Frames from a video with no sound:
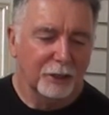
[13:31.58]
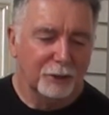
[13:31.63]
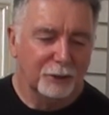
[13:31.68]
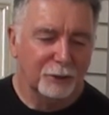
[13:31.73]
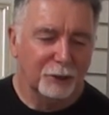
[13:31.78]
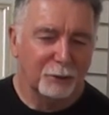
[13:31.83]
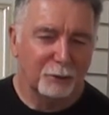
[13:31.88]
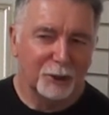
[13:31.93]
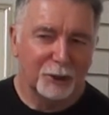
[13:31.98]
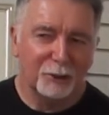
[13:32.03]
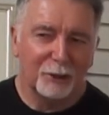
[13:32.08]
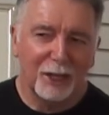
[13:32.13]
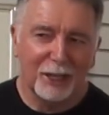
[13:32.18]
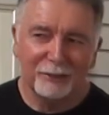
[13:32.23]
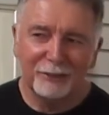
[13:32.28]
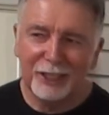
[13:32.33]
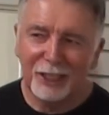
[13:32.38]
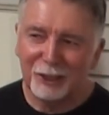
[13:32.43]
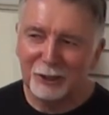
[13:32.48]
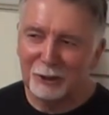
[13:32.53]
you know, when you
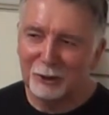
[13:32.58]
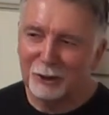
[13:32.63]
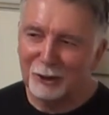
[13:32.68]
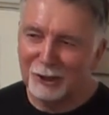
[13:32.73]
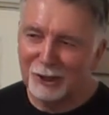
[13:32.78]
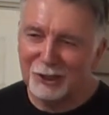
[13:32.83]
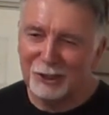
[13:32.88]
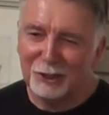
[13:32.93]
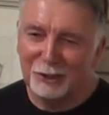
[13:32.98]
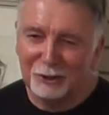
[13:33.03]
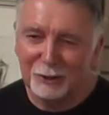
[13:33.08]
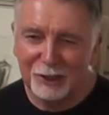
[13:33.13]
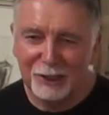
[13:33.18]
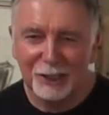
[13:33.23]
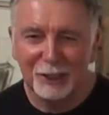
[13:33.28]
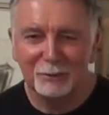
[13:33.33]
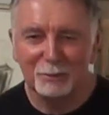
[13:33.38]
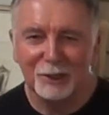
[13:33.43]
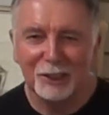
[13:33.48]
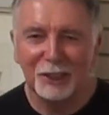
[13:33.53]
have that urge to do
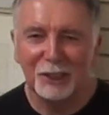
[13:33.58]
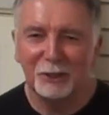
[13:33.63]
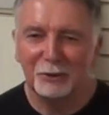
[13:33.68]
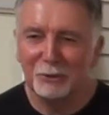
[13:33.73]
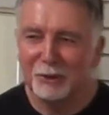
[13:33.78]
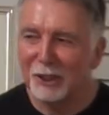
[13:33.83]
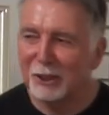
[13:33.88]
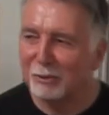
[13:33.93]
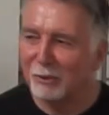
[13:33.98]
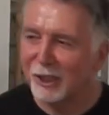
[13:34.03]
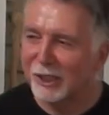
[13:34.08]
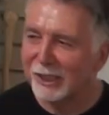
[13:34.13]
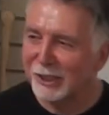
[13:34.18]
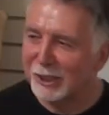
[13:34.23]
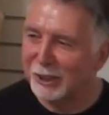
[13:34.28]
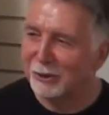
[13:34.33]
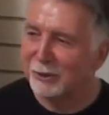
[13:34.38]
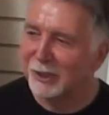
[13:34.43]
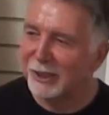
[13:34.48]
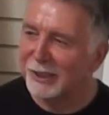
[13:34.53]
something, you really want
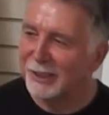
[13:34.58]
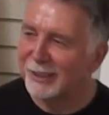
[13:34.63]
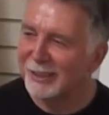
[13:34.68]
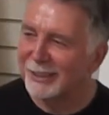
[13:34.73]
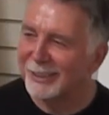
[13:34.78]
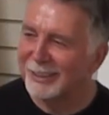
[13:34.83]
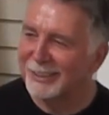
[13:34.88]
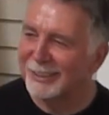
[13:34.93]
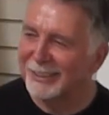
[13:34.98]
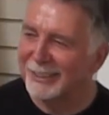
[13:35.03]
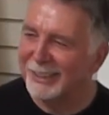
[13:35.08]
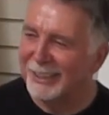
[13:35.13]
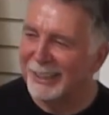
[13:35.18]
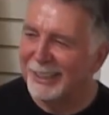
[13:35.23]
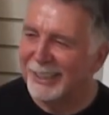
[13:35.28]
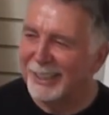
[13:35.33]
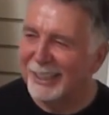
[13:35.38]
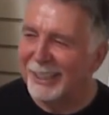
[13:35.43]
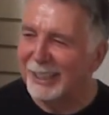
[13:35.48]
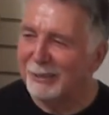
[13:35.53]
to do it,
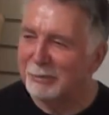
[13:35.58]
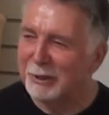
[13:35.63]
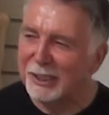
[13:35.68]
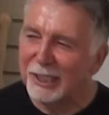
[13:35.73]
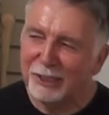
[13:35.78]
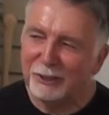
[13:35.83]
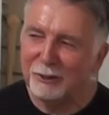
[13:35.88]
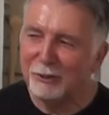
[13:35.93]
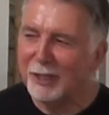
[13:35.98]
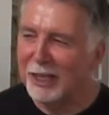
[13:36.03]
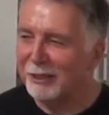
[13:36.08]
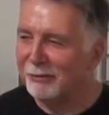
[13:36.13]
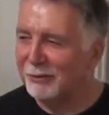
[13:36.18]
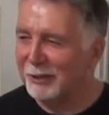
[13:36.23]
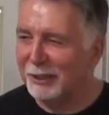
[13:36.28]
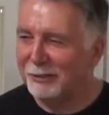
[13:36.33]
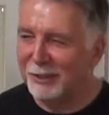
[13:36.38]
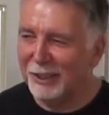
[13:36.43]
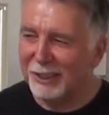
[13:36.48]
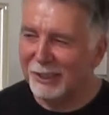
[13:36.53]
but then you have,
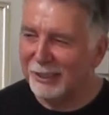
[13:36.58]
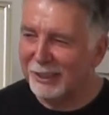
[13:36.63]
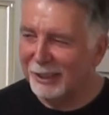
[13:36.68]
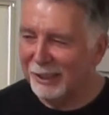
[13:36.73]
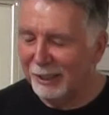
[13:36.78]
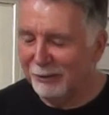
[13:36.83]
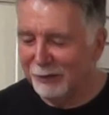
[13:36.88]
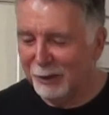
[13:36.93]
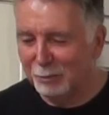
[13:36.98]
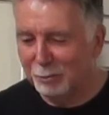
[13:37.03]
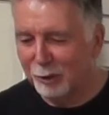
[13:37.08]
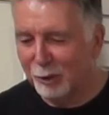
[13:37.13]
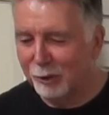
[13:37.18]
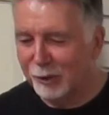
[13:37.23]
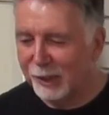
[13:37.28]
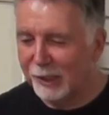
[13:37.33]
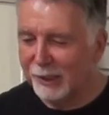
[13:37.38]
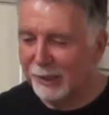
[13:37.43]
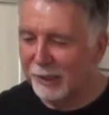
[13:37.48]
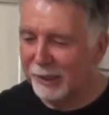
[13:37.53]
if the
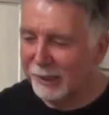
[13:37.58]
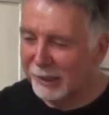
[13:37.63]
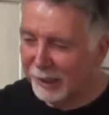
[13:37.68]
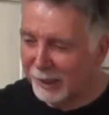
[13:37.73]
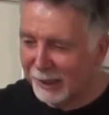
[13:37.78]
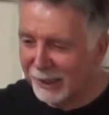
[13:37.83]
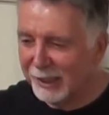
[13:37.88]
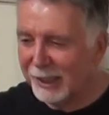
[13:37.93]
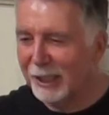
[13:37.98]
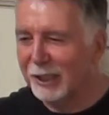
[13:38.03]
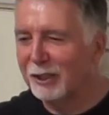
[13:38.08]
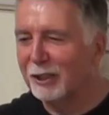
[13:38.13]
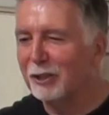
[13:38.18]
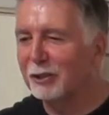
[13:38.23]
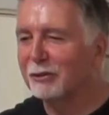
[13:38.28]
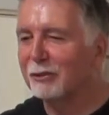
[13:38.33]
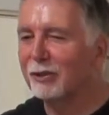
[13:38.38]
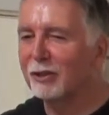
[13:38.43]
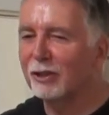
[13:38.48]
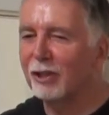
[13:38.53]
process is extended
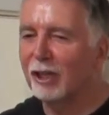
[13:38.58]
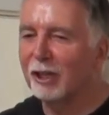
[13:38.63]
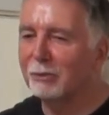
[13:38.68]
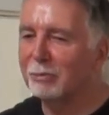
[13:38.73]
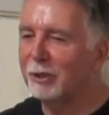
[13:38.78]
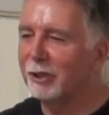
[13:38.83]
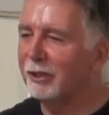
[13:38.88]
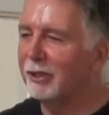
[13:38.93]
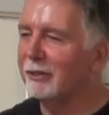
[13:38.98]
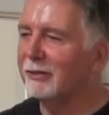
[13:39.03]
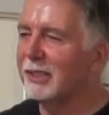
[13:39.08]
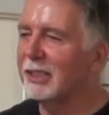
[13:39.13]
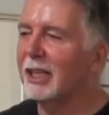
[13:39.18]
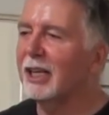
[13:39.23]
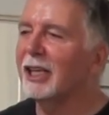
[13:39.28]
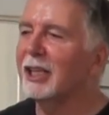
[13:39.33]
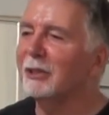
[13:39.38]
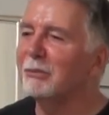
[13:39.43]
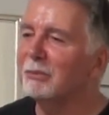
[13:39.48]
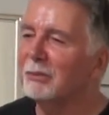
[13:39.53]
over a long period of
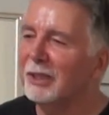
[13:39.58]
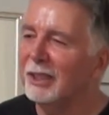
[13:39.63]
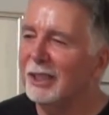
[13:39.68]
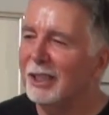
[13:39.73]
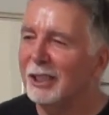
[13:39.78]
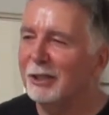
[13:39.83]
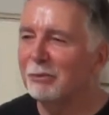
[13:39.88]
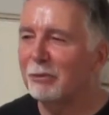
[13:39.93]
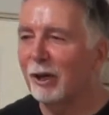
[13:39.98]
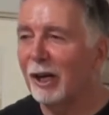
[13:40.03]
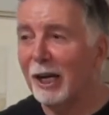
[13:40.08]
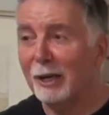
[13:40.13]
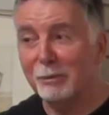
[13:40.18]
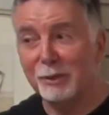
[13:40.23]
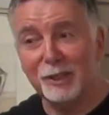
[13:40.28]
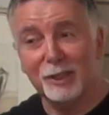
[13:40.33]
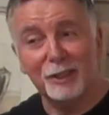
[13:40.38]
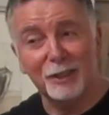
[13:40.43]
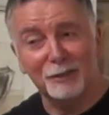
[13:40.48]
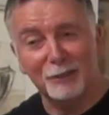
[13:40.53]
time,
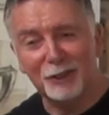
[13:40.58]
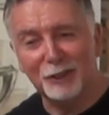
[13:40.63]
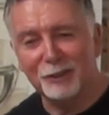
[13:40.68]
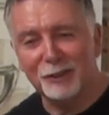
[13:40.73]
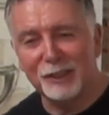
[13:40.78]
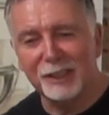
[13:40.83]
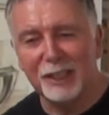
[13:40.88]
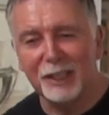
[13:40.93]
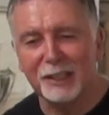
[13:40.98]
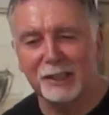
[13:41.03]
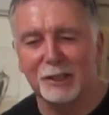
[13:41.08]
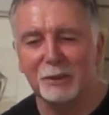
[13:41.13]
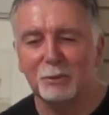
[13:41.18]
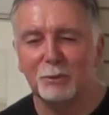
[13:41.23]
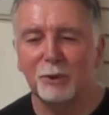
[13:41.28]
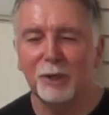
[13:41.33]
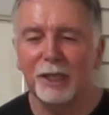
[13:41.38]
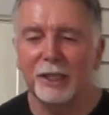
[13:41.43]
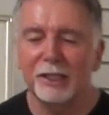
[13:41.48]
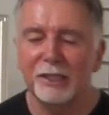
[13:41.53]
perhaps the enthusiasm
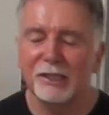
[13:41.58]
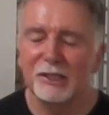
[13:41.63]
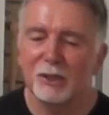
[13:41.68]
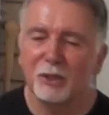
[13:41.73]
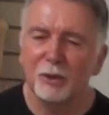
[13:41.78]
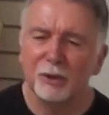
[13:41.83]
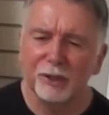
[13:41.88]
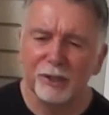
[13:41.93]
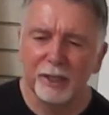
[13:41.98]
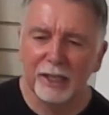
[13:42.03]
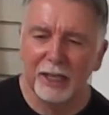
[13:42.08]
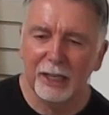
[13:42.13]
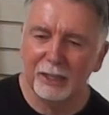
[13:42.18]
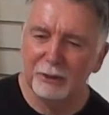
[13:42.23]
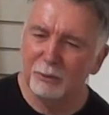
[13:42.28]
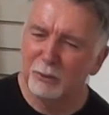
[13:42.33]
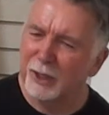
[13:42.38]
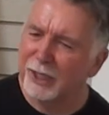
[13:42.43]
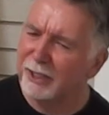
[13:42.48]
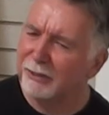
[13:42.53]
wanes, or
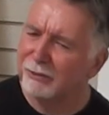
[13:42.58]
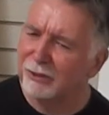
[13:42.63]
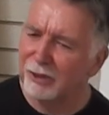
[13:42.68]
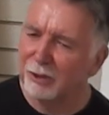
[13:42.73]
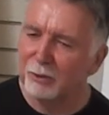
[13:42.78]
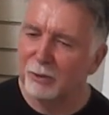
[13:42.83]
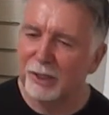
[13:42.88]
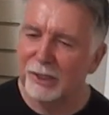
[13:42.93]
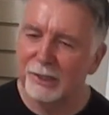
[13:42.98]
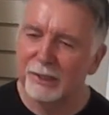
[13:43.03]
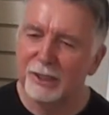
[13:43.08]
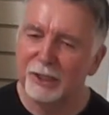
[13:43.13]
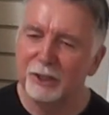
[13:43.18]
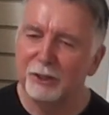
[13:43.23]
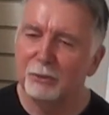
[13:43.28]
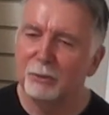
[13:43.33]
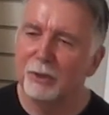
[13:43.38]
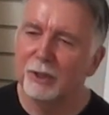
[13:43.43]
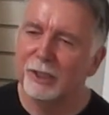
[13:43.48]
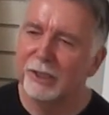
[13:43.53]
that whatever it was that
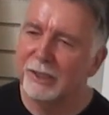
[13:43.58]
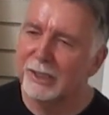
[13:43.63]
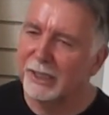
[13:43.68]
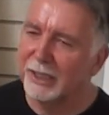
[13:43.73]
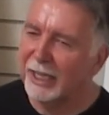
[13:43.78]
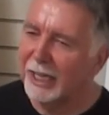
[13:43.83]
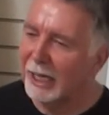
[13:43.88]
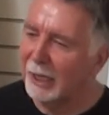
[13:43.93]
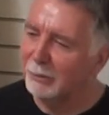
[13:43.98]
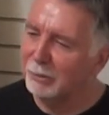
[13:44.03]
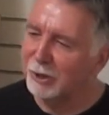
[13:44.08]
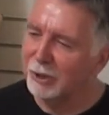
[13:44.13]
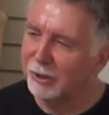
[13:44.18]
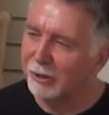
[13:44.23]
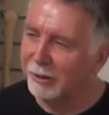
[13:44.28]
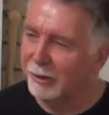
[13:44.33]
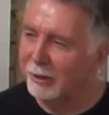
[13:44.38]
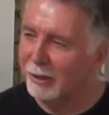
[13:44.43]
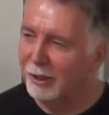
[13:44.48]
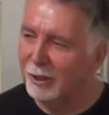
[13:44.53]
you wanted to
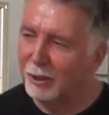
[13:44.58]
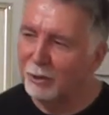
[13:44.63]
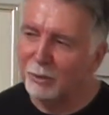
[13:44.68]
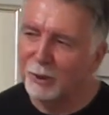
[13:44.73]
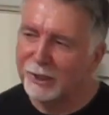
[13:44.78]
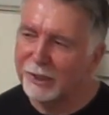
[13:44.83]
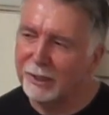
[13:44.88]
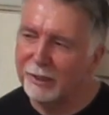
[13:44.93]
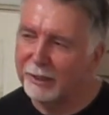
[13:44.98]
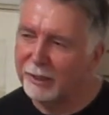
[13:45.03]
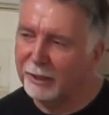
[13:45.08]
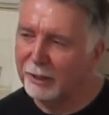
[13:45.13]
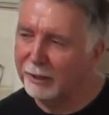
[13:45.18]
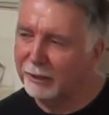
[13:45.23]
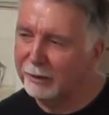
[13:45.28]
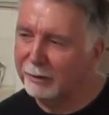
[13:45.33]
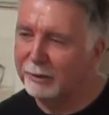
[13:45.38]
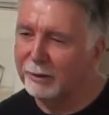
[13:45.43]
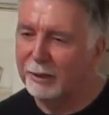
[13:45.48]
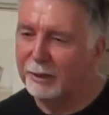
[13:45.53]
capture wasn't there.